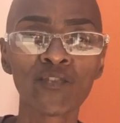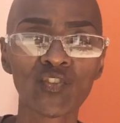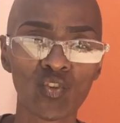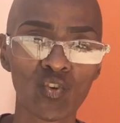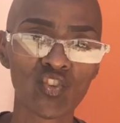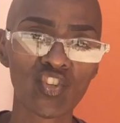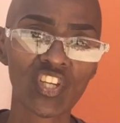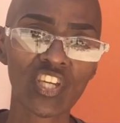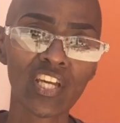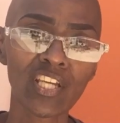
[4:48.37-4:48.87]

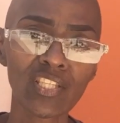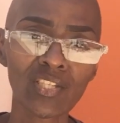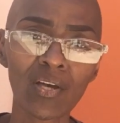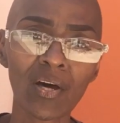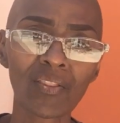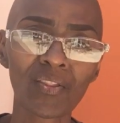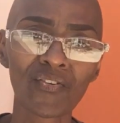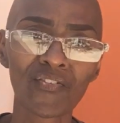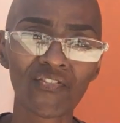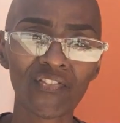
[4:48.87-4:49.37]
So she gets
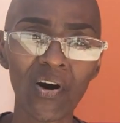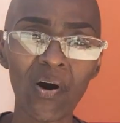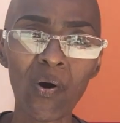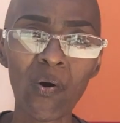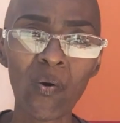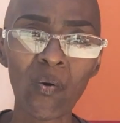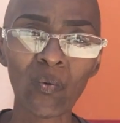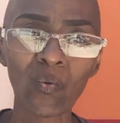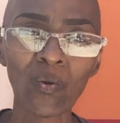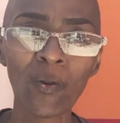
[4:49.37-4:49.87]
on the
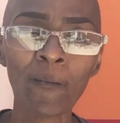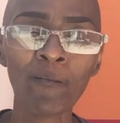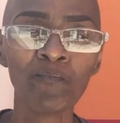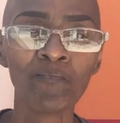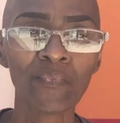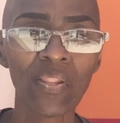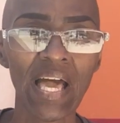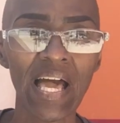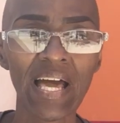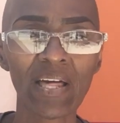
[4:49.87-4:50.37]
phone,
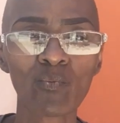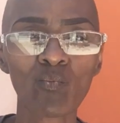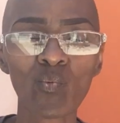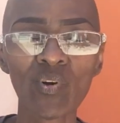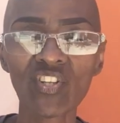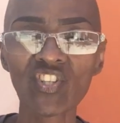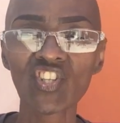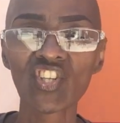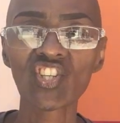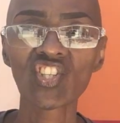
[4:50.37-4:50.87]
and
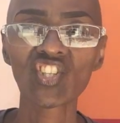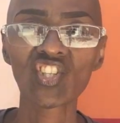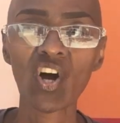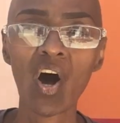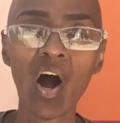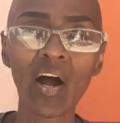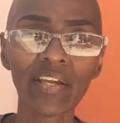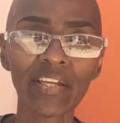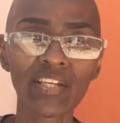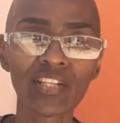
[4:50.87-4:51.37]
when she's
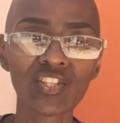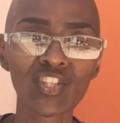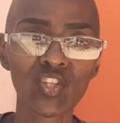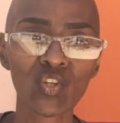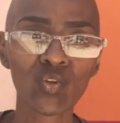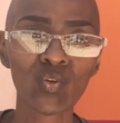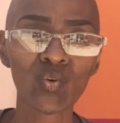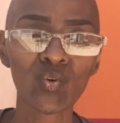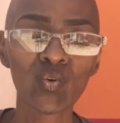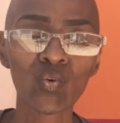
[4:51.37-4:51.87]
talking
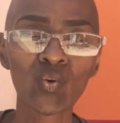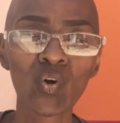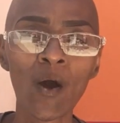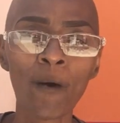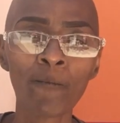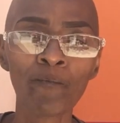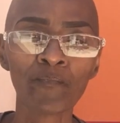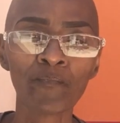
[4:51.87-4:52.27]
to